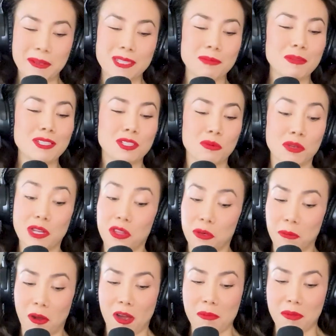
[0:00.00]
brings me to another
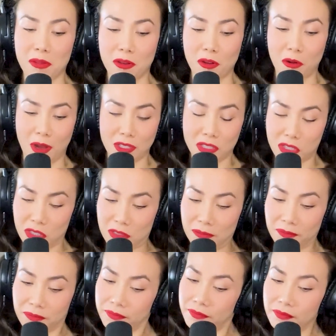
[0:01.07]
popular
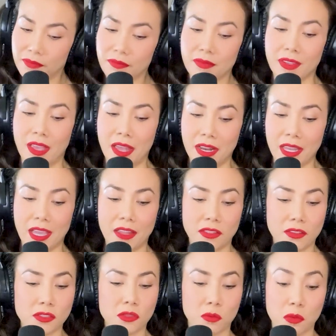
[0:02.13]
question. And again,
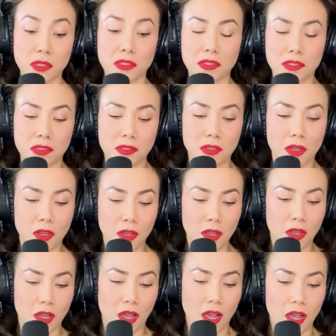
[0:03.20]
this was
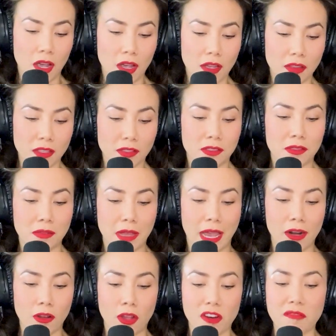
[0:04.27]
uh, this
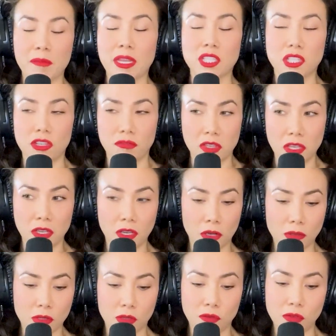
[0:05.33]
had a lot of mention of
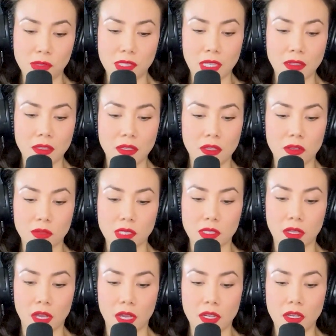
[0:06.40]
ego. So if you set the ego
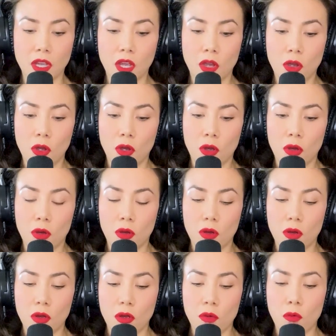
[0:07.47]
aside,
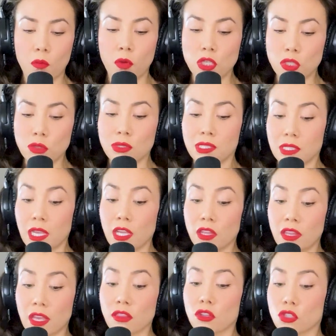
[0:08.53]
would you say
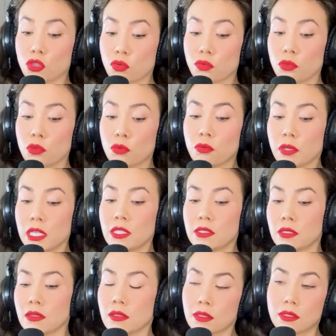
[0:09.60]
then the true
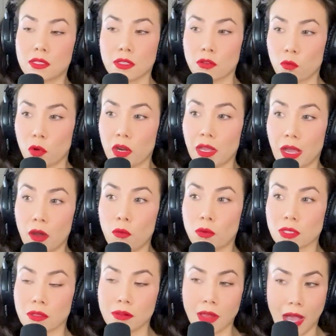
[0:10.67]
reason this didn't work out
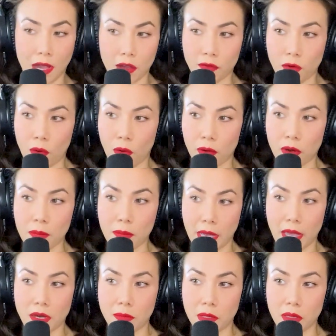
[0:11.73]
was a lack of core
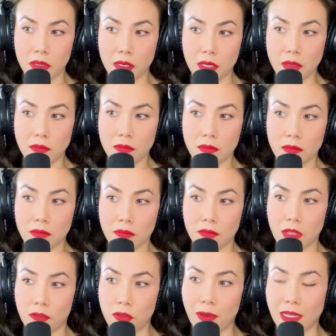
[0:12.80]
compatibility?
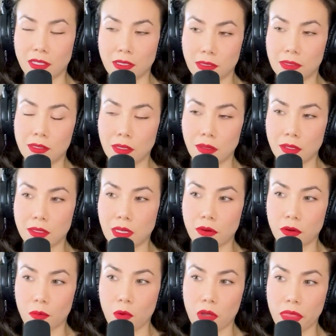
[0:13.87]
If you had to distill it down
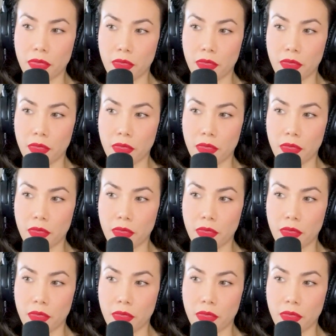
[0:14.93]
to one